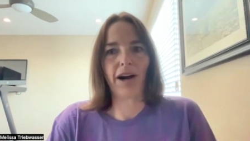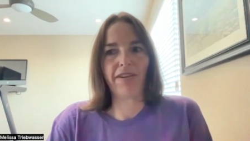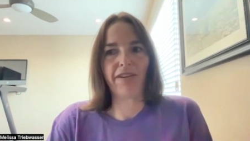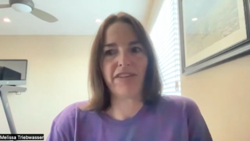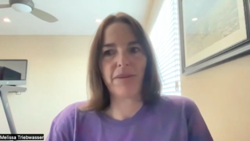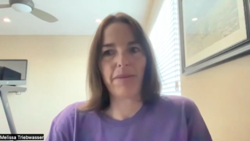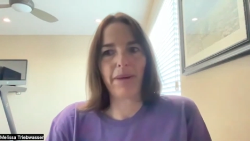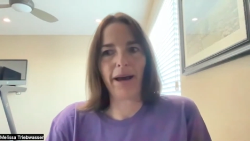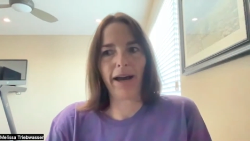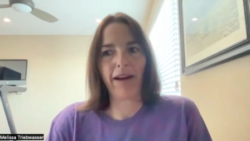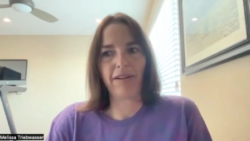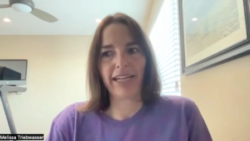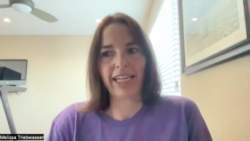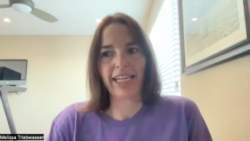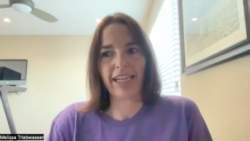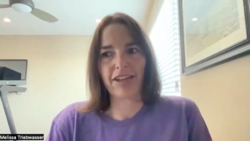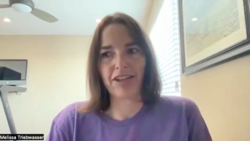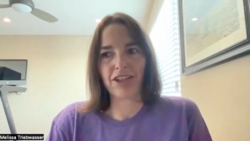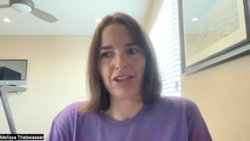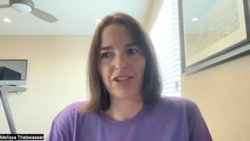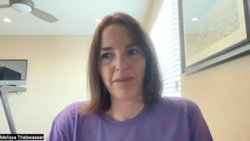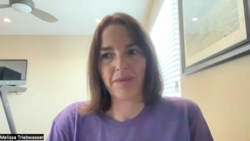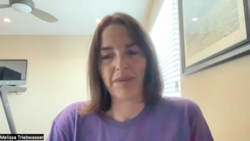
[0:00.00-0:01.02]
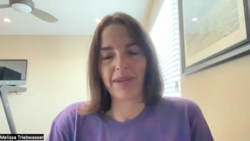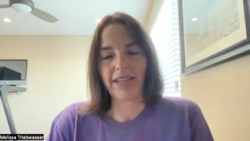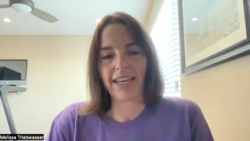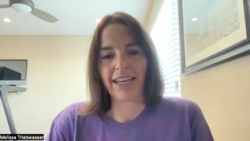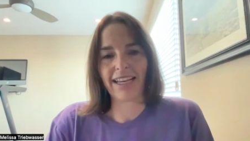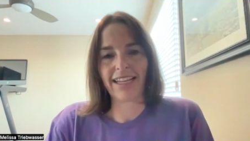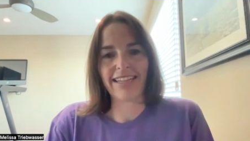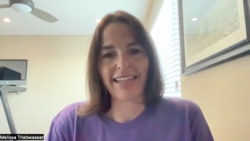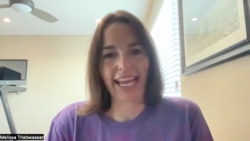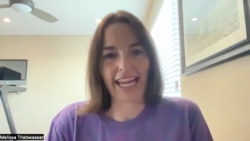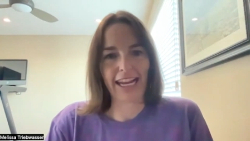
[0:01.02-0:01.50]
of the Mountaineers from
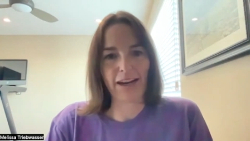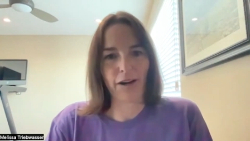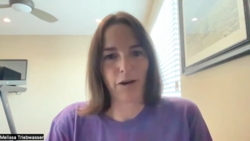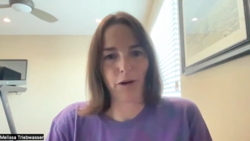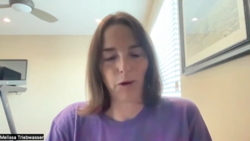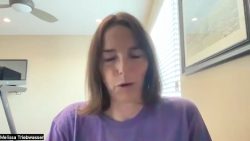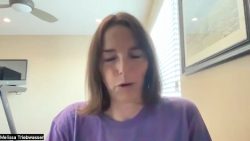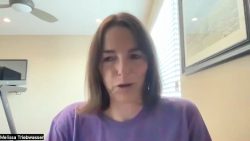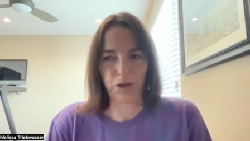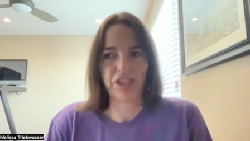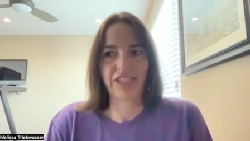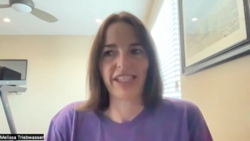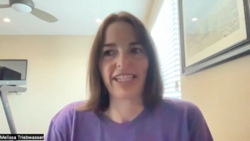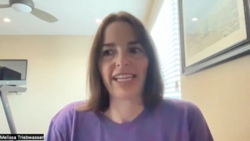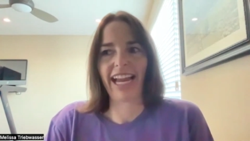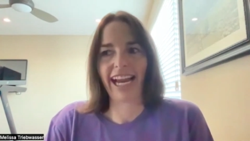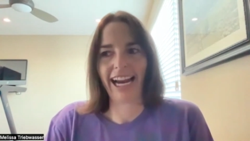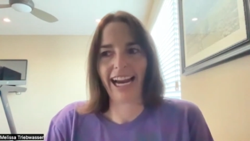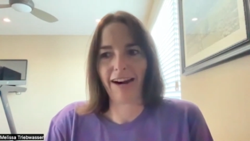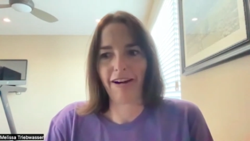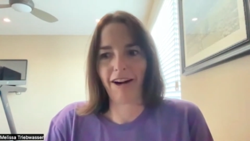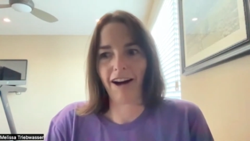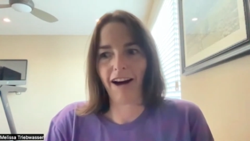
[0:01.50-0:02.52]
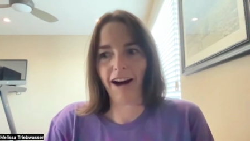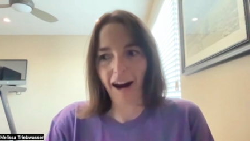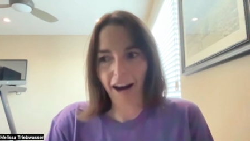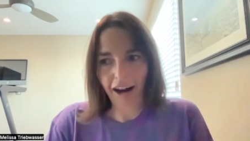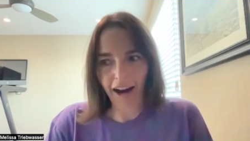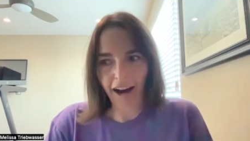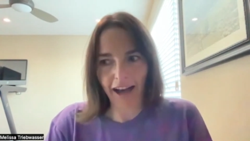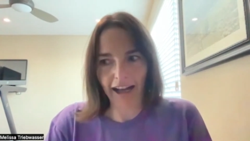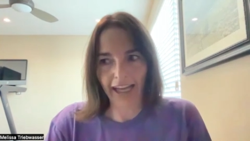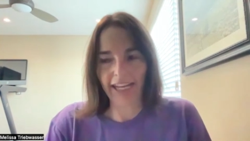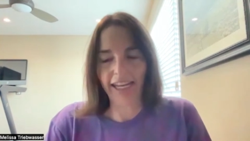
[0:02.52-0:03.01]
the Dana Holgorsen era
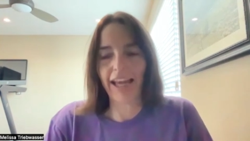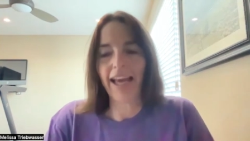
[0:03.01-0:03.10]
on,